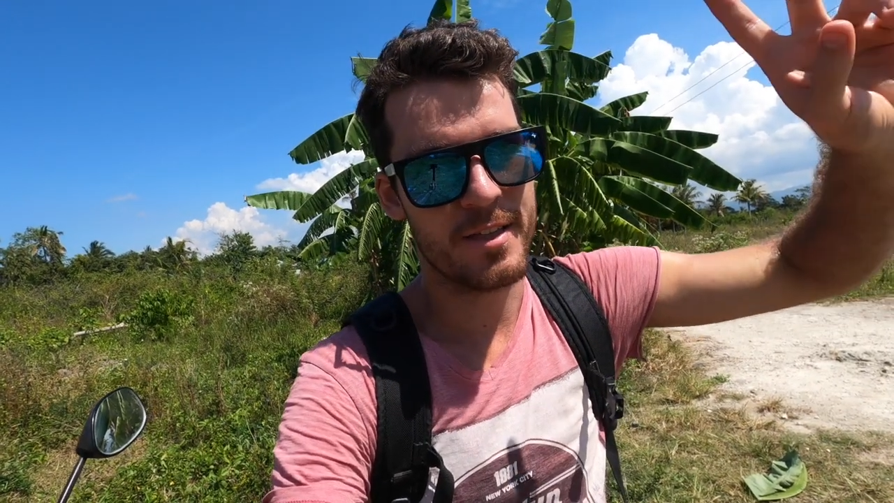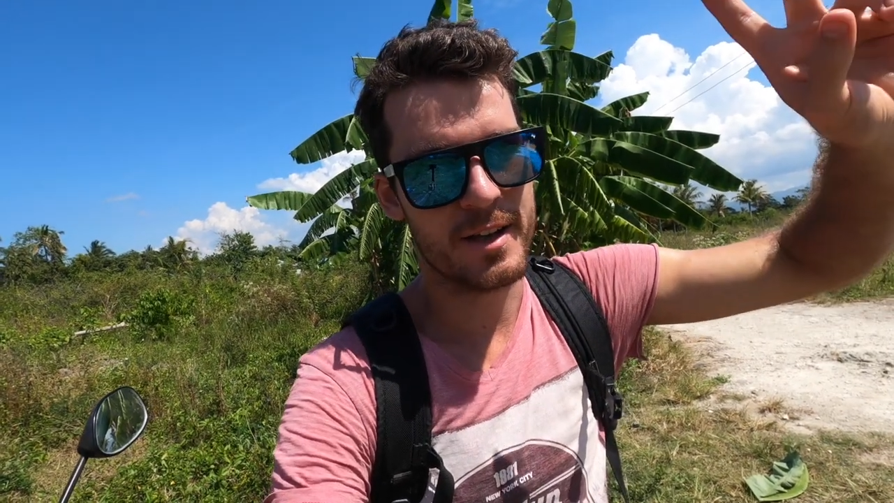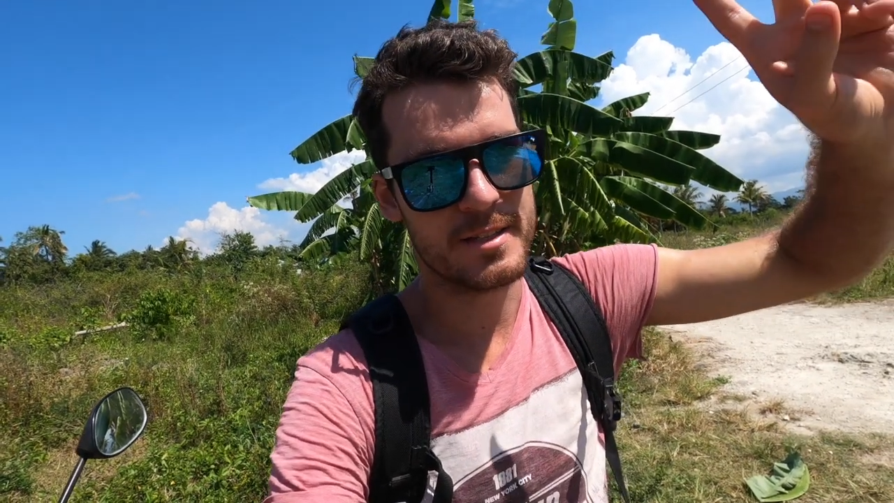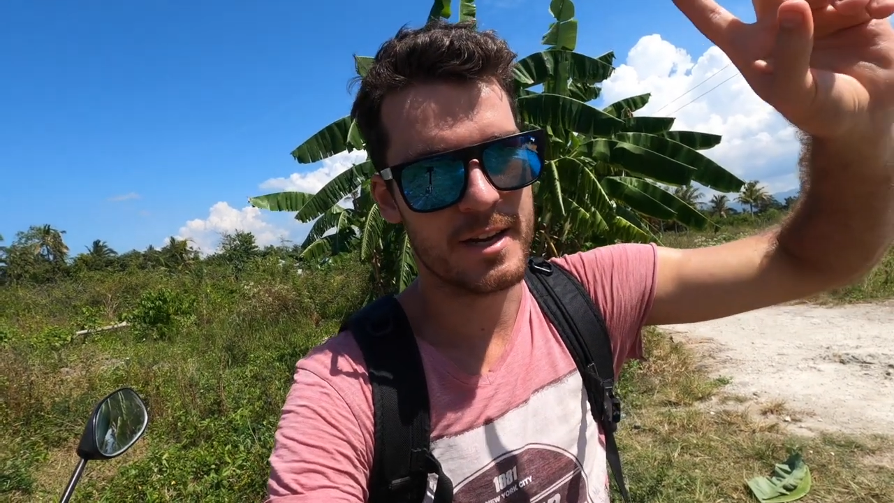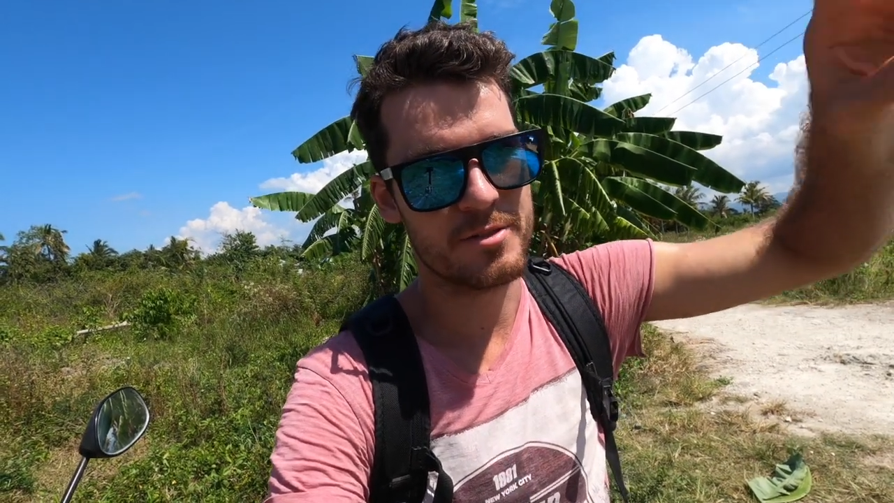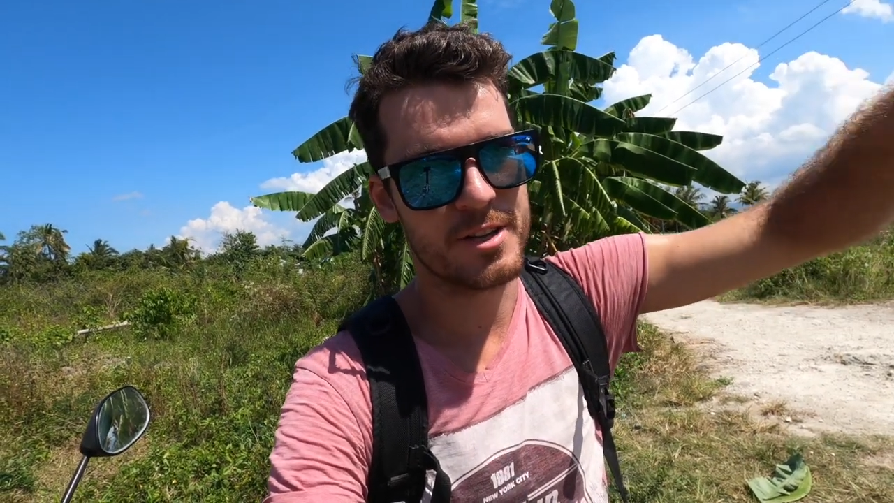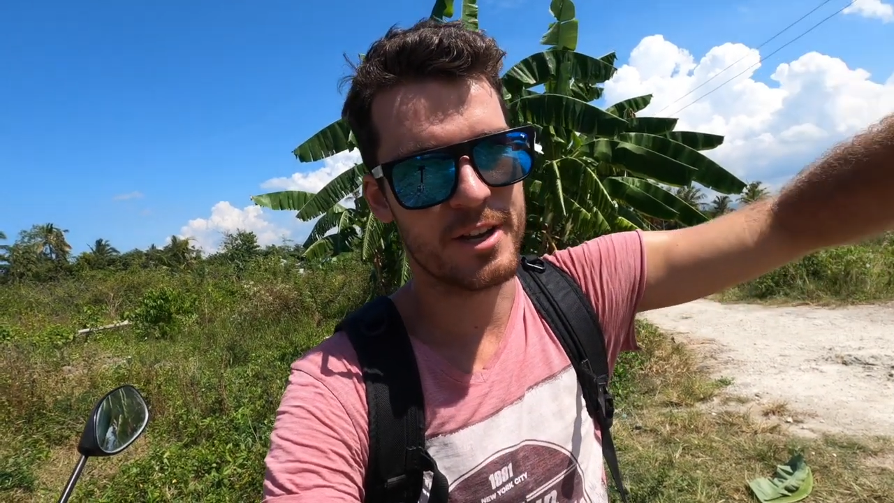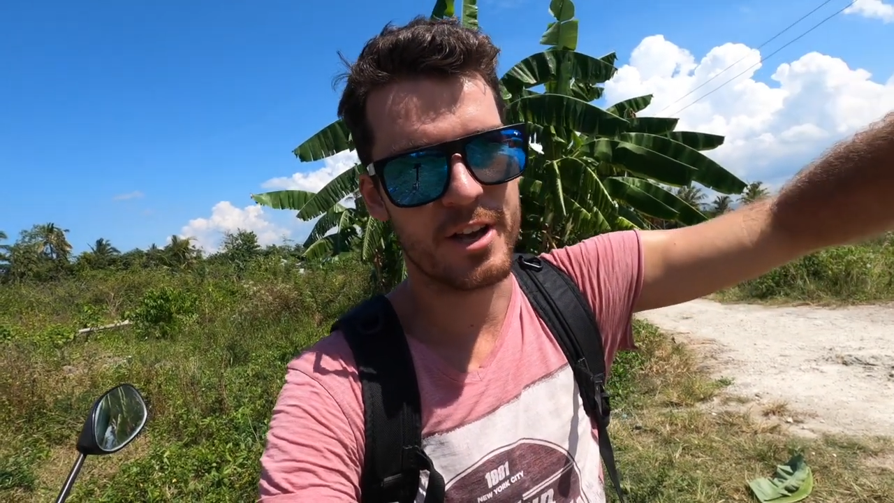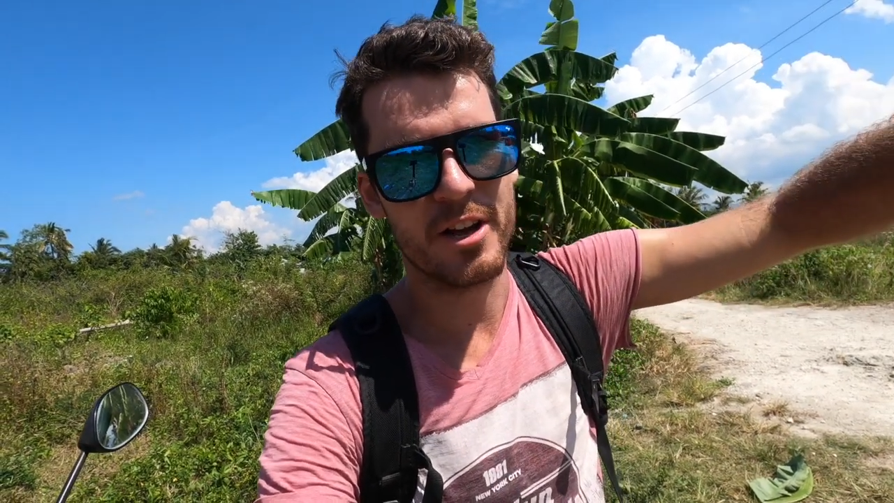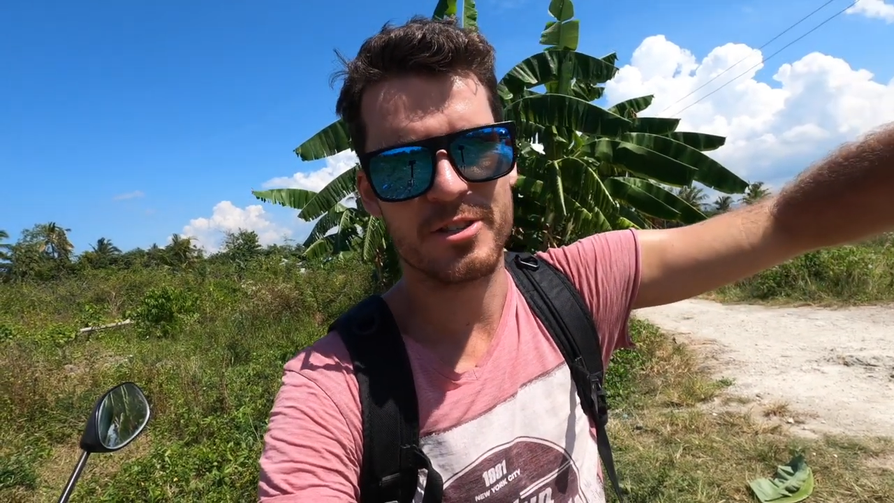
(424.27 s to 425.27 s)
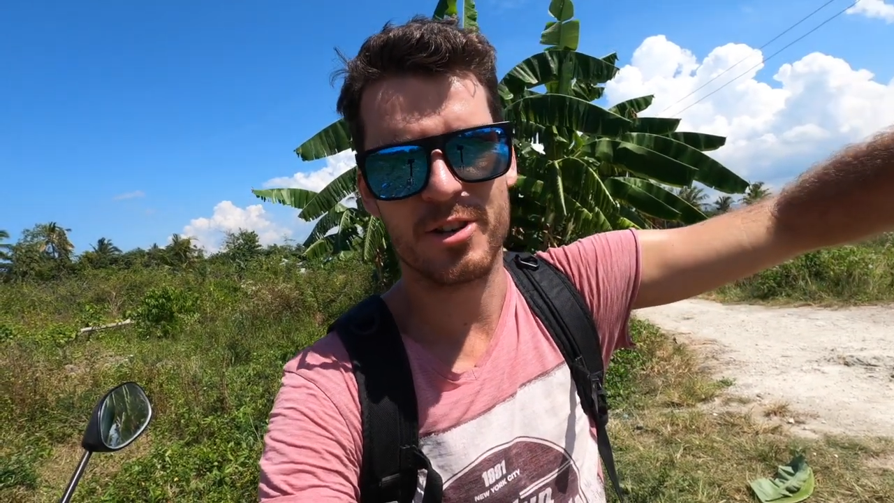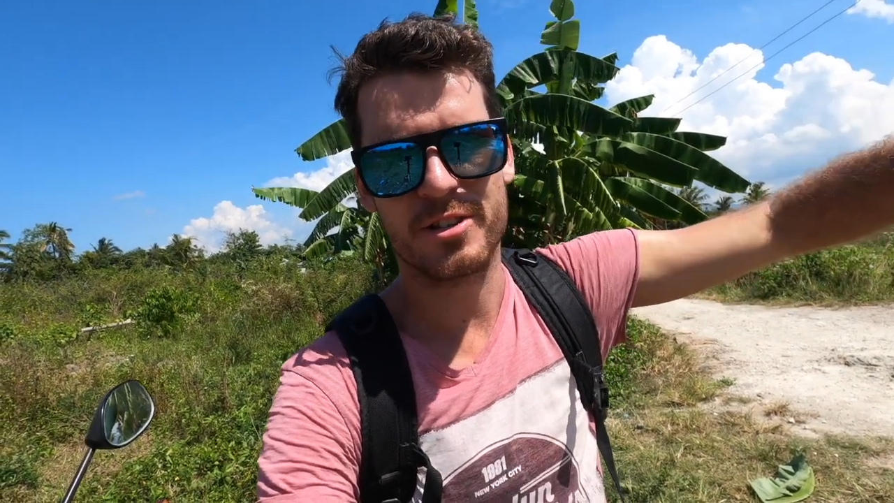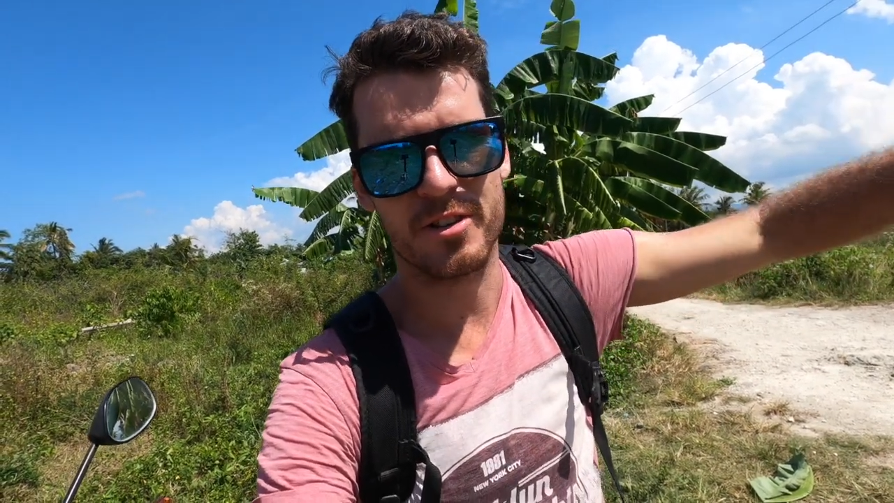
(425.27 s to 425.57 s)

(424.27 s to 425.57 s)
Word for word: that I said I was going to go to.